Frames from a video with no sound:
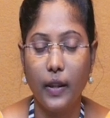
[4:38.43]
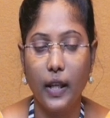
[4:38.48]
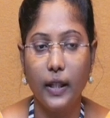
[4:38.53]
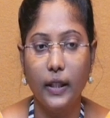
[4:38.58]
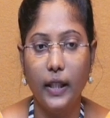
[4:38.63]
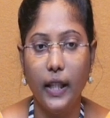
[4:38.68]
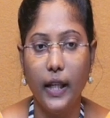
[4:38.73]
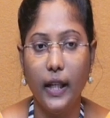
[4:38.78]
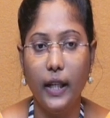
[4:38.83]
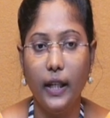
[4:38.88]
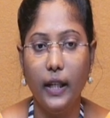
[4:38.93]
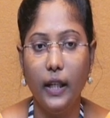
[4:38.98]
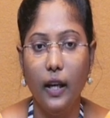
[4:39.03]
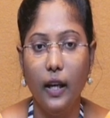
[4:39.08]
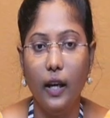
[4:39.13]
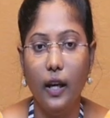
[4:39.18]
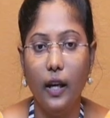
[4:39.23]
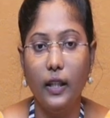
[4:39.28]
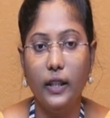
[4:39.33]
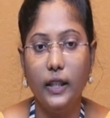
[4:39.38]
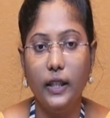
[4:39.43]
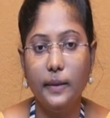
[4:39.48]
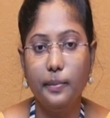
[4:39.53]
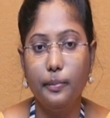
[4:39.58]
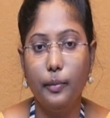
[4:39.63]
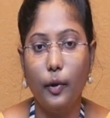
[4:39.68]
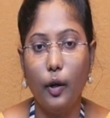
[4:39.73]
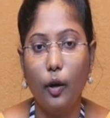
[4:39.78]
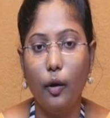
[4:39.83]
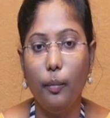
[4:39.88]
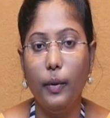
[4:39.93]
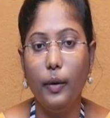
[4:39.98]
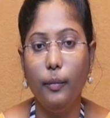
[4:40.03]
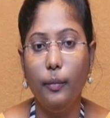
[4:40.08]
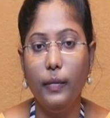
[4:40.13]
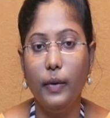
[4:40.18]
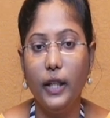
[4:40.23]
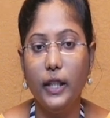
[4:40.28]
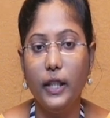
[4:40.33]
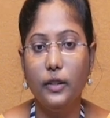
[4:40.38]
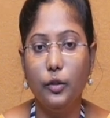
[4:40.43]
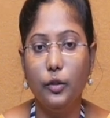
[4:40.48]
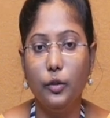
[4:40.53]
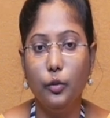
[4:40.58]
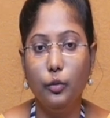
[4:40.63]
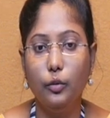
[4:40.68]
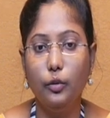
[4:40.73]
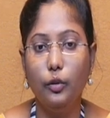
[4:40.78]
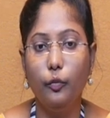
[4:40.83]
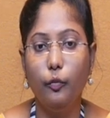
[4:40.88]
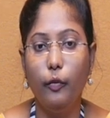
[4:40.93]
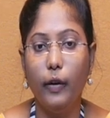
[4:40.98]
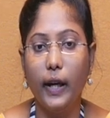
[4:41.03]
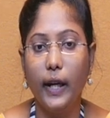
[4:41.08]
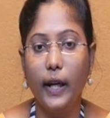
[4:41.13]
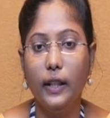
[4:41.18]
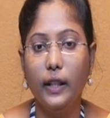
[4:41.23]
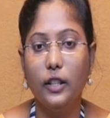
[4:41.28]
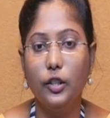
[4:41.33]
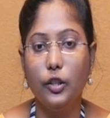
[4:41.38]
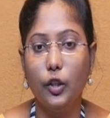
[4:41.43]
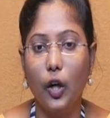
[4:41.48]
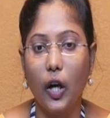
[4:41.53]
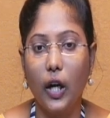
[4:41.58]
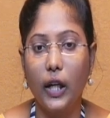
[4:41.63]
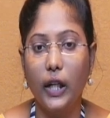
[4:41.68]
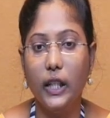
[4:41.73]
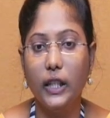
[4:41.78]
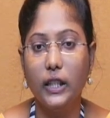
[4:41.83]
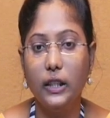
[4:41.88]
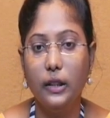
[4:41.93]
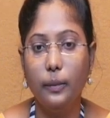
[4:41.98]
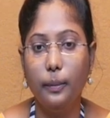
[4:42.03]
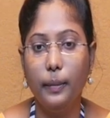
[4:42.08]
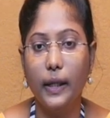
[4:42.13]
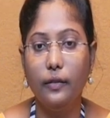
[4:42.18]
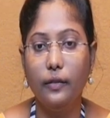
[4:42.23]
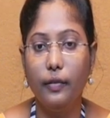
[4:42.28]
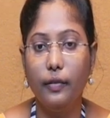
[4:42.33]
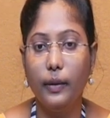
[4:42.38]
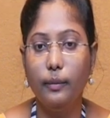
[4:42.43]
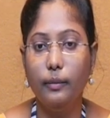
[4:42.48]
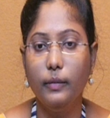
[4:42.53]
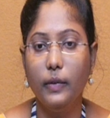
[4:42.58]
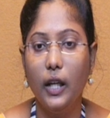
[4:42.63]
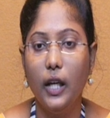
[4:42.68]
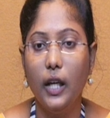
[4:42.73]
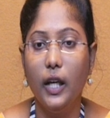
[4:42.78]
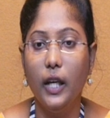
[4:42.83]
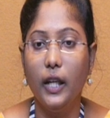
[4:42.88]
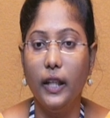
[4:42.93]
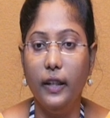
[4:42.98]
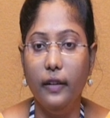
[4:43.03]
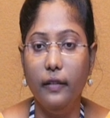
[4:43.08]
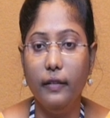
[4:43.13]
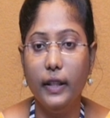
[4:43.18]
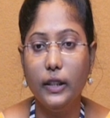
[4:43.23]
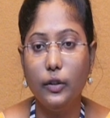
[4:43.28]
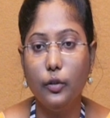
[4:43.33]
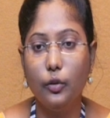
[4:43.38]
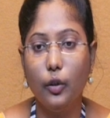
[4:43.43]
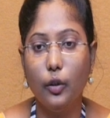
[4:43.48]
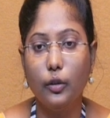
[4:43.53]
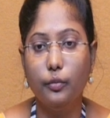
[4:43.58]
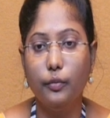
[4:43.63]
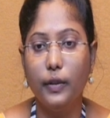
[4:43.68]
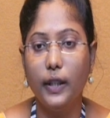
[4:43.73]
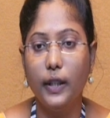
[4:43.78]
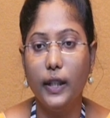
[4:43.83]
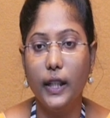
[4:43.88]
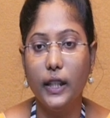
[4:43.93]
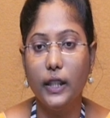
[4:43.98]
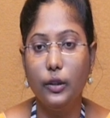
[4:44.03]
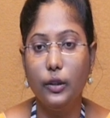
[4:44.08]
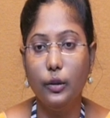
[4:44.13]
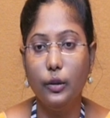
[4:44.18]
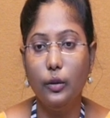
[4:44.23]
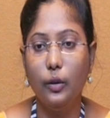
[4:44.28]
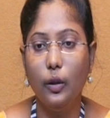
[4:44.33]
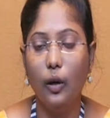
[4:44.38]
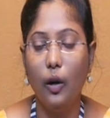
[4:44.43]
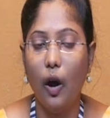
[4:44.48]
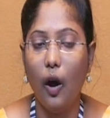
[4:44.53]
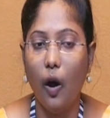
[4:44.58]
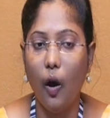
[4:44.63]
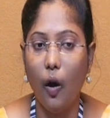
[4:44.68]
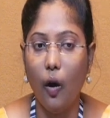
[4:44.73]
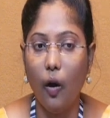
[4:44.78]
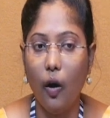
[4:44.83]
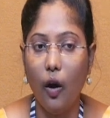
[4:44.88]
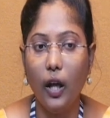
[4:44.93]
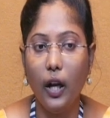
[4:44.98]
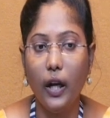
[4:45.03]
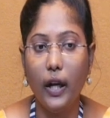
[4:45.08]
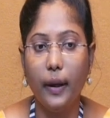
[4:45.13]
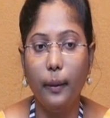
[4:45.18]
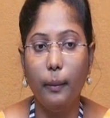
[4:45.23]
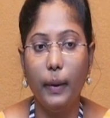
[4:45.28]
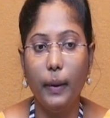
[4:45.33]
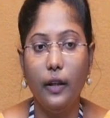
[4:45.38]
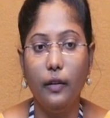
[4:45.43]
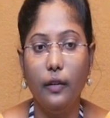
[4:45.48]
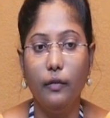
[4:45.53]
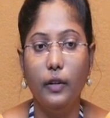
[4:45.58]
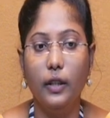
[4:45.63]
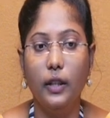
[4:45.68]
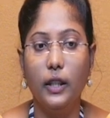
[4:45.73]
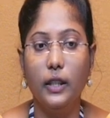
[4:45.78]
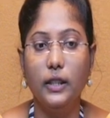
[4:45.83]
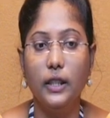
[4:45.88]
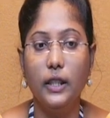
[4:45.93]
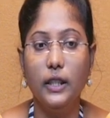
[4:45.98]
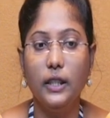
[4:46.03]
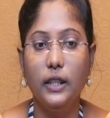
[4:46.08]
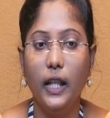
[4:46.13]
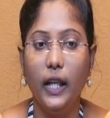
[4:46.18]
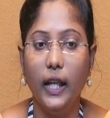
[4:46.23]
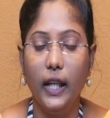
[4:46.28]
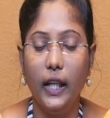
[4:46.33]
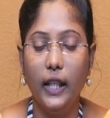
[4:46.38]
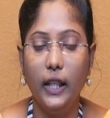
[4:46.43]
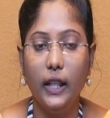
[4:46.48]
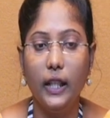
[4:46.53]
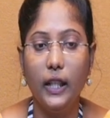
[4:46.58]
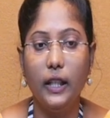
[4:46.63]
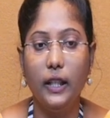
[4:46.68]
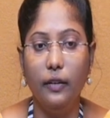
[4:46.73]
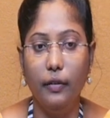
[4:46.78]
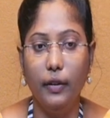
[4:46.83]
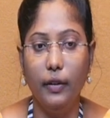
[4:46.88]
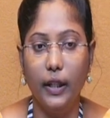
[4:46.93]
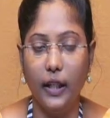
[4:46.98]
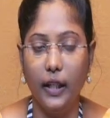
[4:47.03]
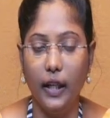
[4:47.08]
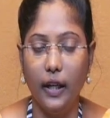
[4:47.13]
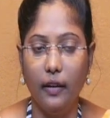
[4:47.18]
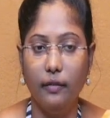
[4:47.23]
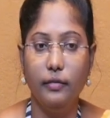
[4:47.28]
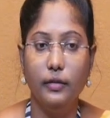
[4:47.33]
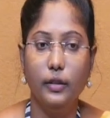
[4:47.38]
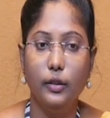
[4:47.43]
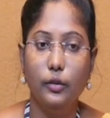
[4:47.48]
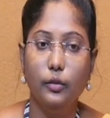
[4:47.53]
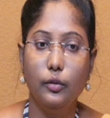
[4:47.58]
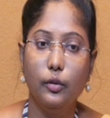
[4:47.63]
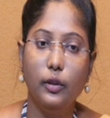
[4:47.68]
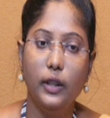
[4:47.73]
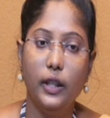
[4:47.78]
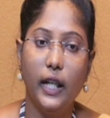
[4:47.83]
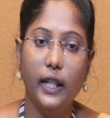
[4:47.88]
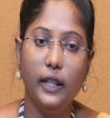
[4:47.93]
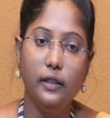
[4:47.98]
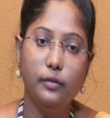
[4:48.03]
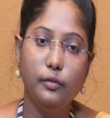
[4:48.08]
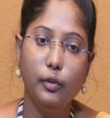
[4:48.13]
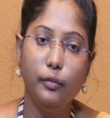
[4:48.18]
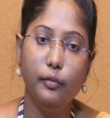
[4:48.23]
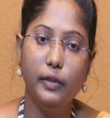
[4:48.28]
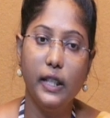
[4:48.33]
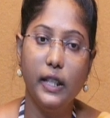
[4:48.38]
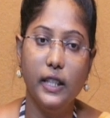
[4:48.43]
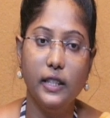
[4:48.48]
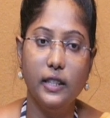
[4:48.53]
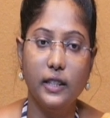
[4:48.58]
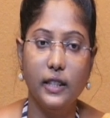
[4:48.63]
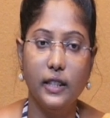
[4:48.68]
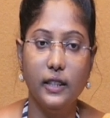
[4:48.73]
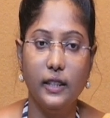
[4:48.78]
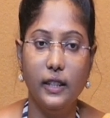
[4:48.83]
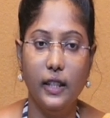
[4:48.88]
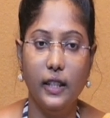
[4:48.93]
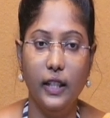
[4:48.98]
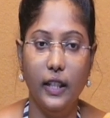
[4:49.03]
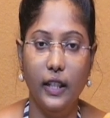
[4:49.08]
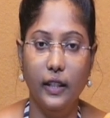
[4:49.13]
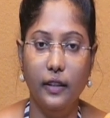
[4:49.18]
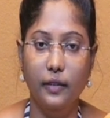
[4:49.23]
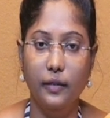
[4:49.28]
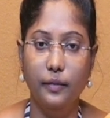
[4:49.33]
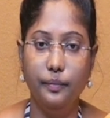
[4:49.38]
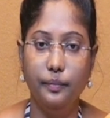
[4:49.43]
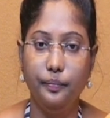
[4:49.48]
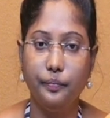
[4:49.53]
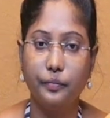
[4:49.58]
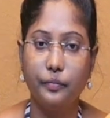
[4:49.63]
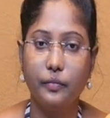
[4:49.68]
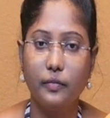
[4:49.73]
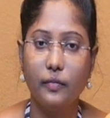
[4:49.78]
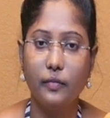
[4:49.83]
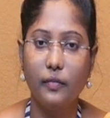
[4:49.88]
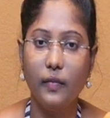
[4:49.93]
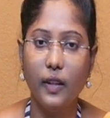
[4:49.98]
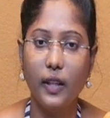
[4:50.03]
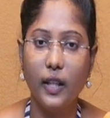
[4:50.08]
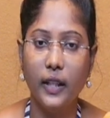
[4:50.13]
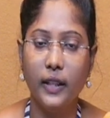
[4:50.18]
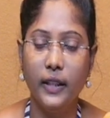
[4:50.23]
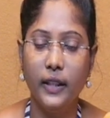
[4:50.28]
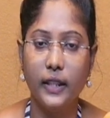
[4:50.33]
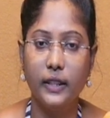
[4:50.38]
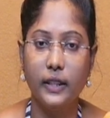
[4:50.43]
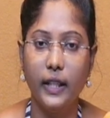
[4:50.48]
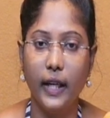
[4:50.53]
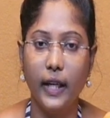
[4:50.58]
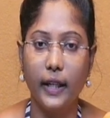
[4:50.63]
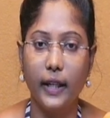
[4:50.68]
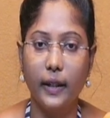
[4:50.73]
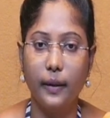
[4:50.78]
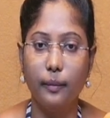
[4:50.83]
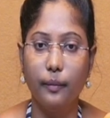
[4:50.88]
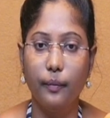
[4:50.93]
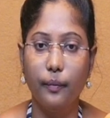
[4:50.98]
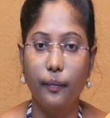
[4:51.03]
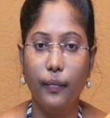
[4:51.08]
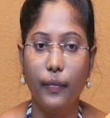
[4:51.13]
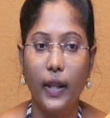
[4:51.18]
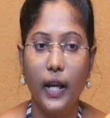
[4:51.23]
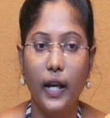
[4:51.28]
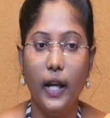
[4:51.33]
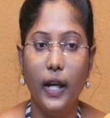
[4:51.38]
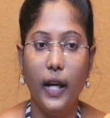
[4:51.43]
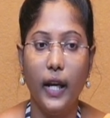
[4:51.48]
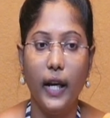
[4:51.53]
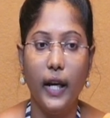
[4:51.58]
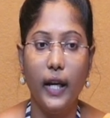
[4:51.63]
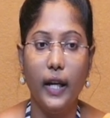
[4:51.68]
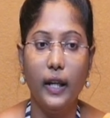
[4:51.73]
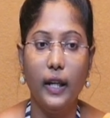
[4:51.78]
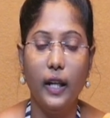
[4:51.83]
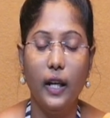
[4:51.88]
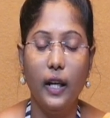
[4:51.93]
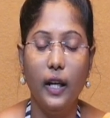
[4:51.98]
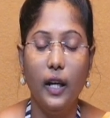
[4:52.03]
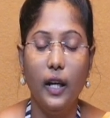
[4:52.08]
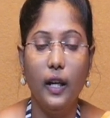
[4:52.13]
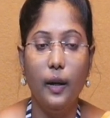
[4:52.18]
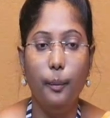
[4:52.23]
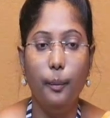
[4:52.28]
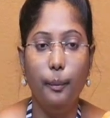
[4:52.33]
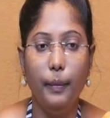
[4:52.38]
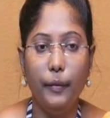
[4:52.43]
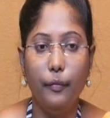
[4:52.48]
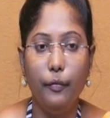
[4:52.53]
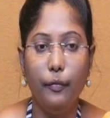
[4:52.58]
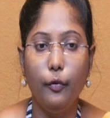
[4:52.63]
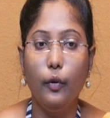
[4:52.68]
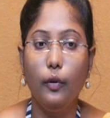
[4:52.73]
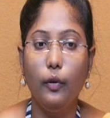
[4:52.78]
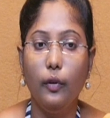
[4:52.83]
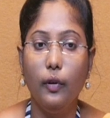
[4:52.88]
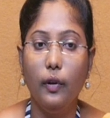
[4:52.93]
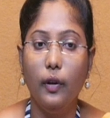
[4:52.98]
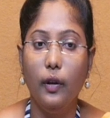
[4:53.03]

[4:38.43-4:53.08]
Then this problem is used to find the shortest path from given source vertex to all remaining vertices in the given graph. So that is what we discussed here in this diagram. And before